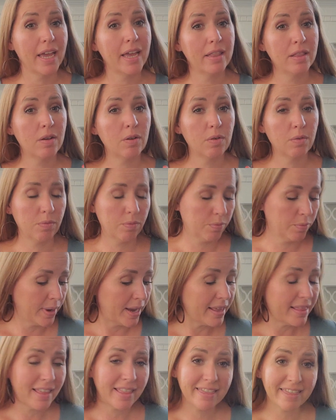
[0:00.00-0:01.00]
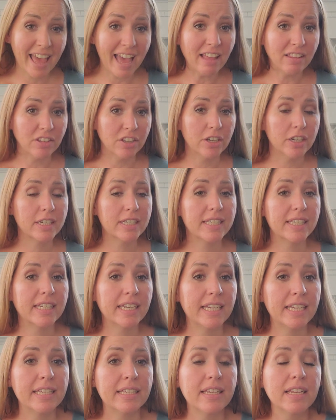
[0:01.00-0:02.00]
And the way that that looks
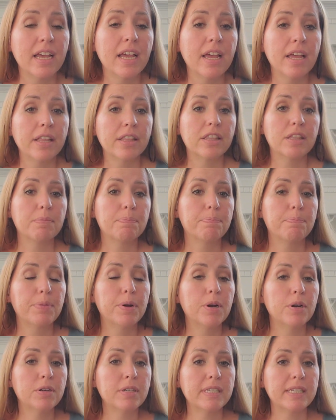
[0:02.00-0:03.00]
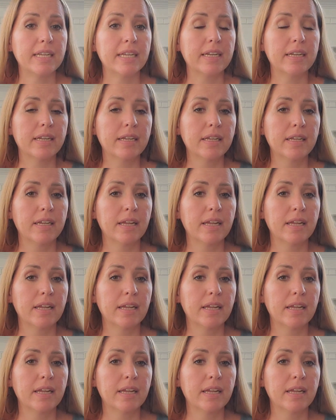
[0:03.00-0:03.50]
is the person,